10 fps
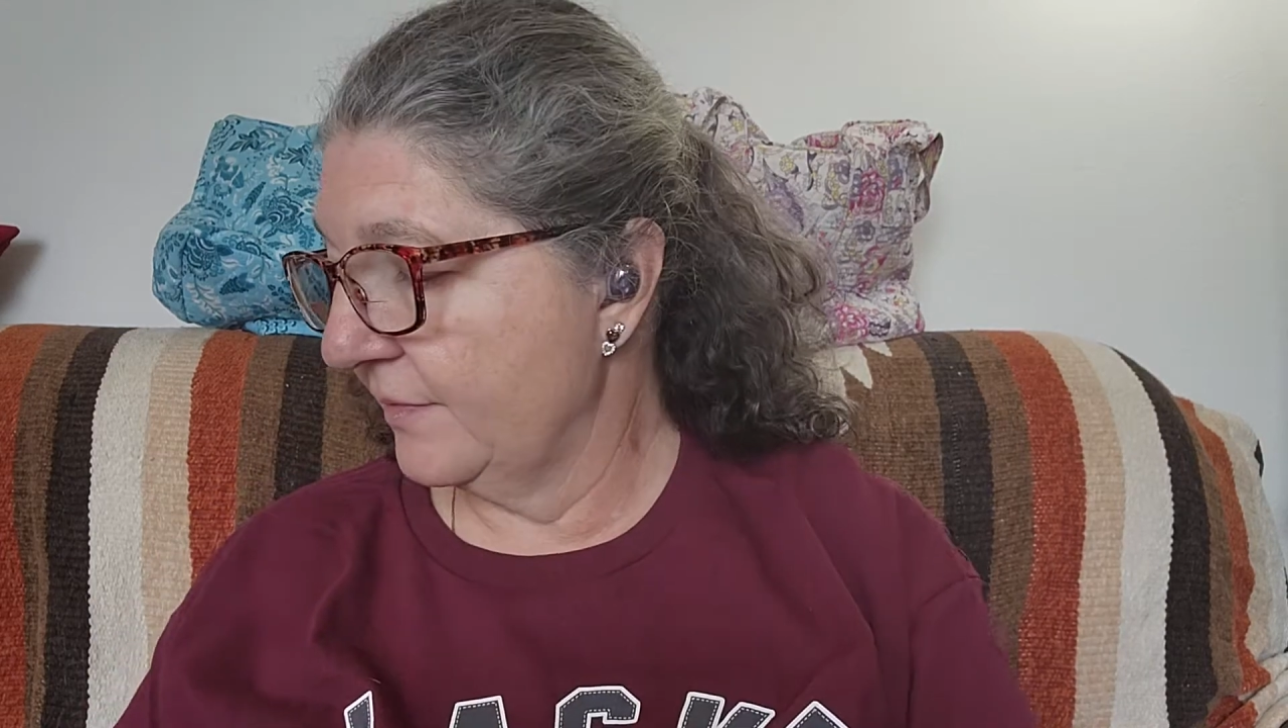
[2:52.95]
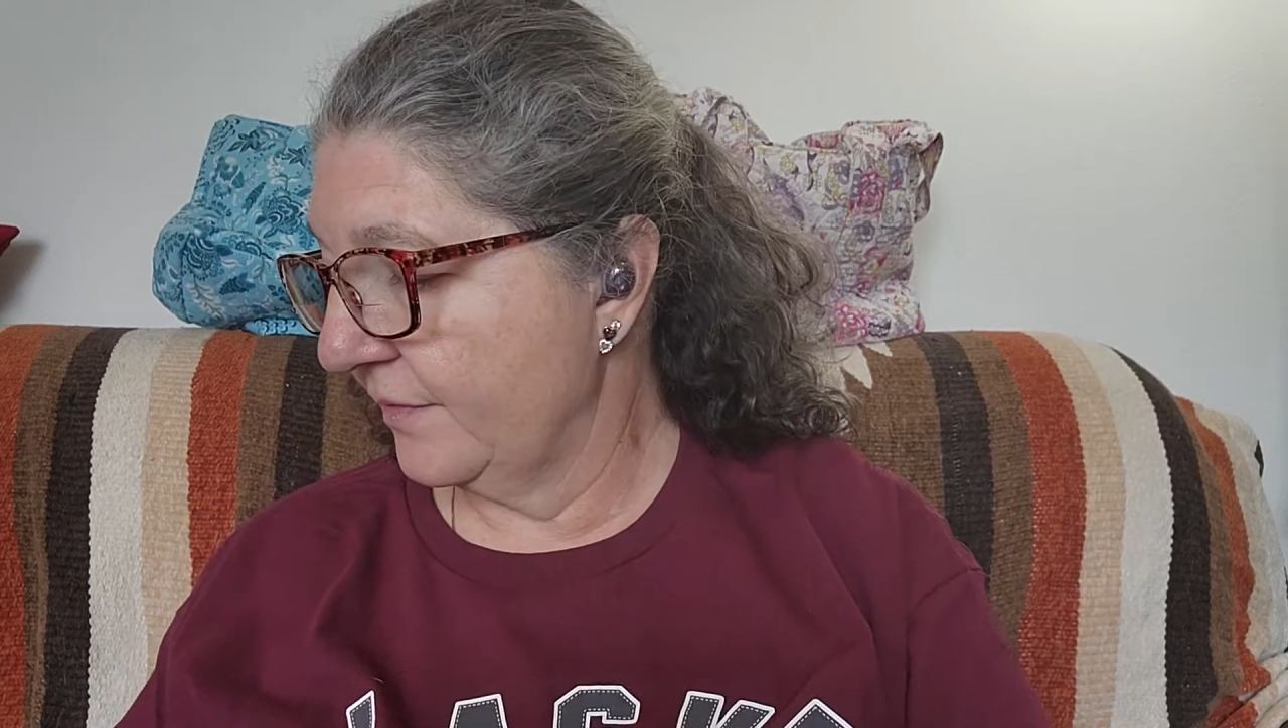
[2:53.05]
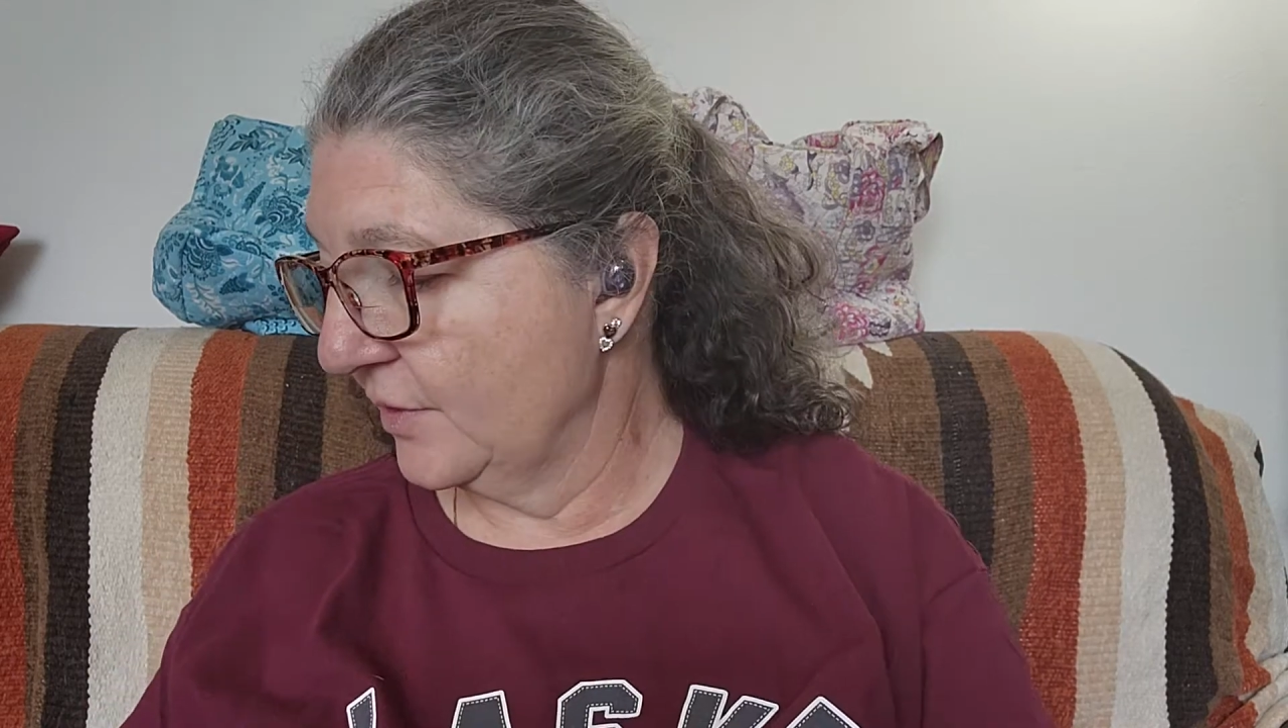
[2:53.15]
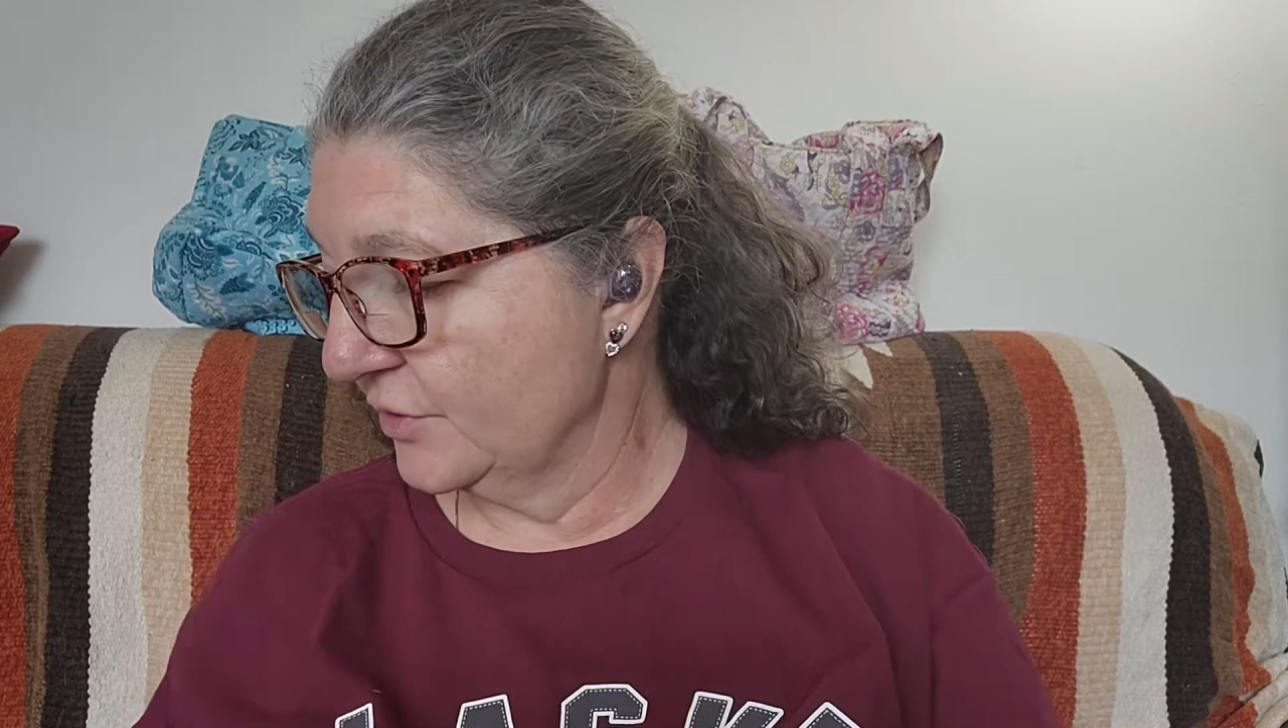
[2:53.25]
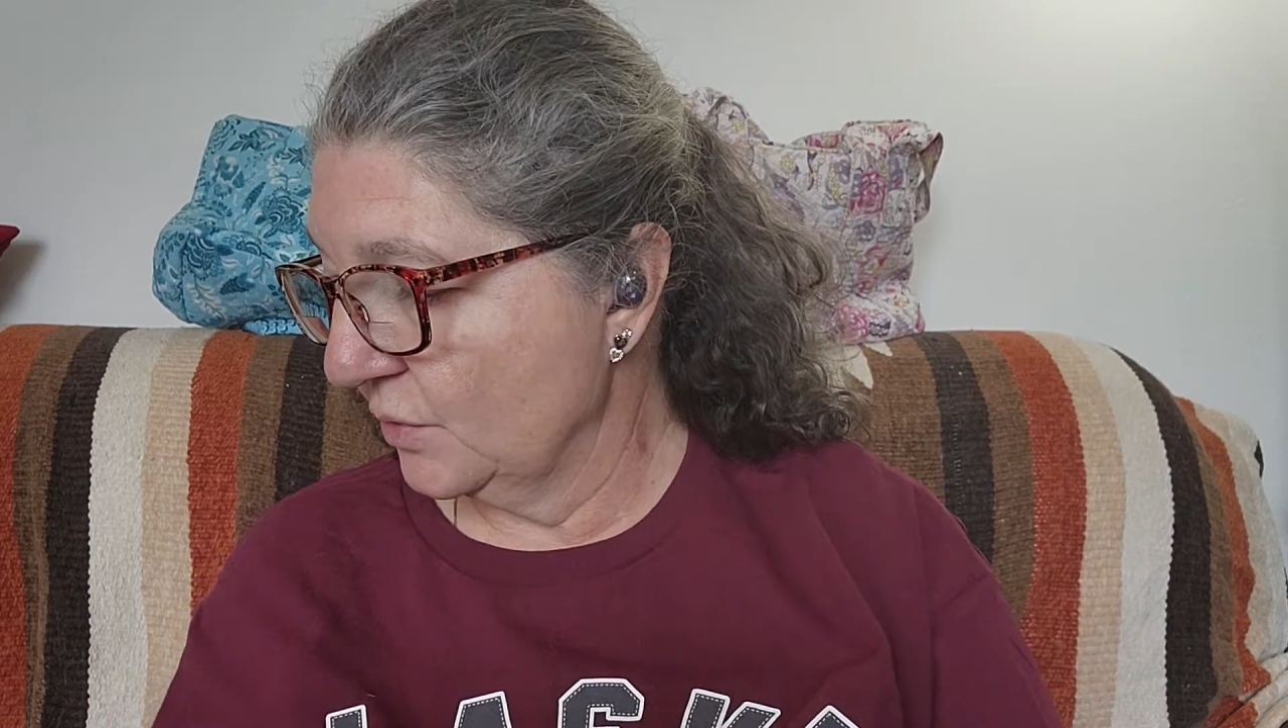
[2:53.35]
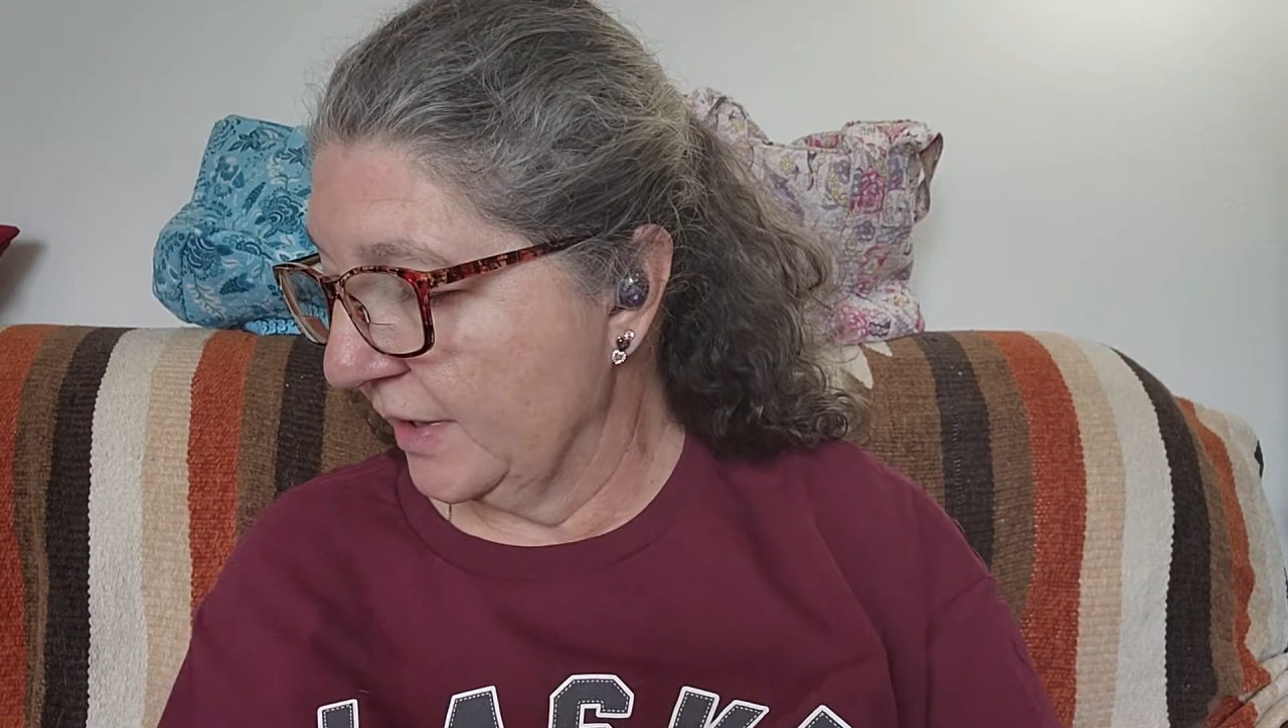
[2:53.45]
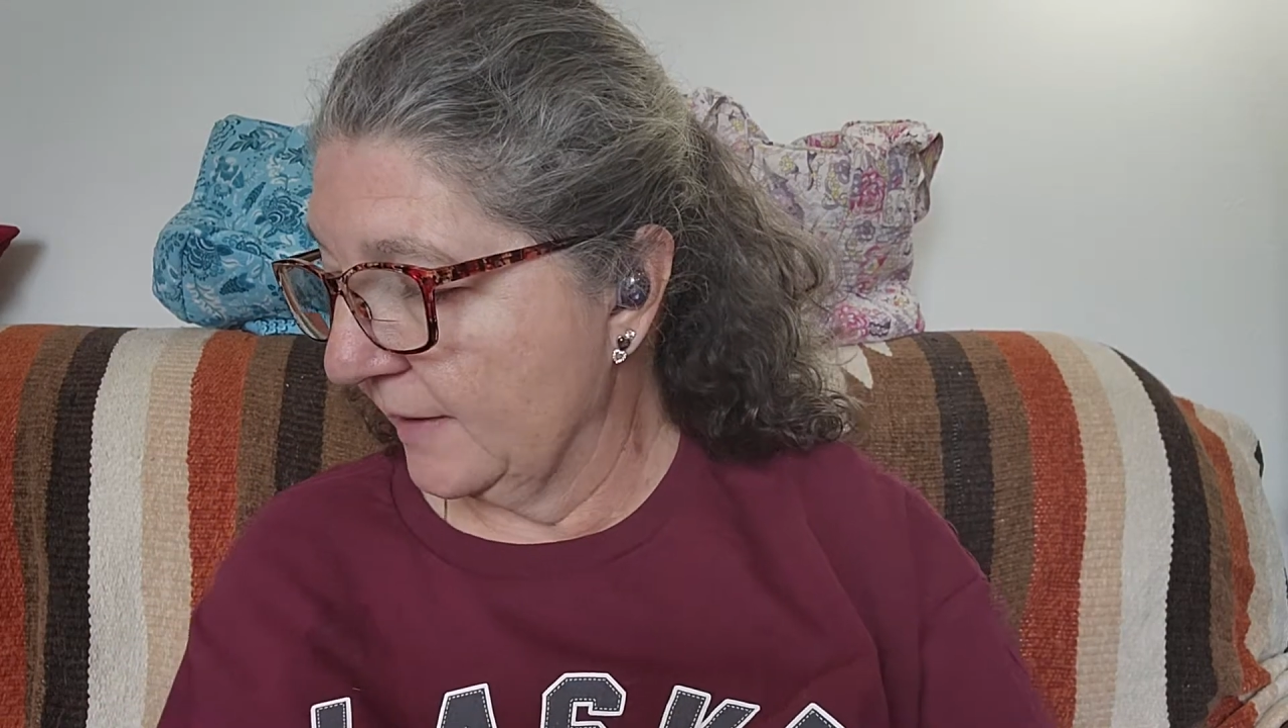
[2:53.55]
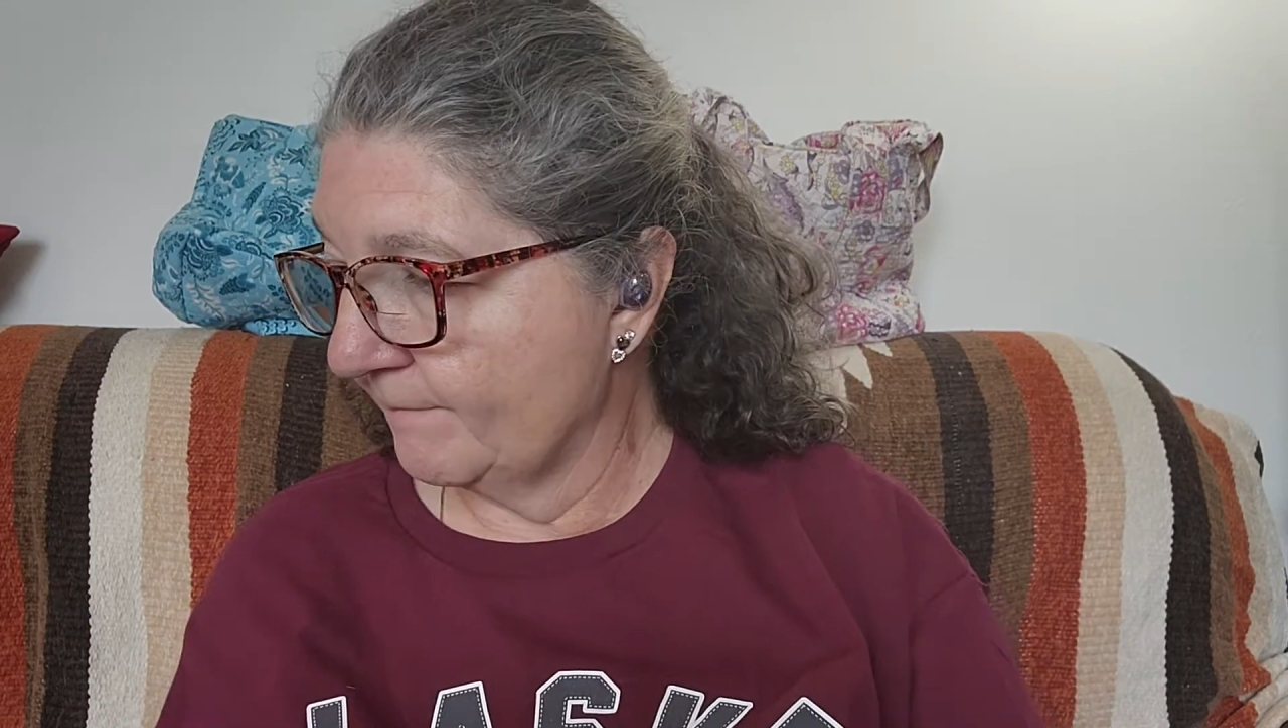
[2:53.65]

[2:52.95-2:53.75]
that they're doing.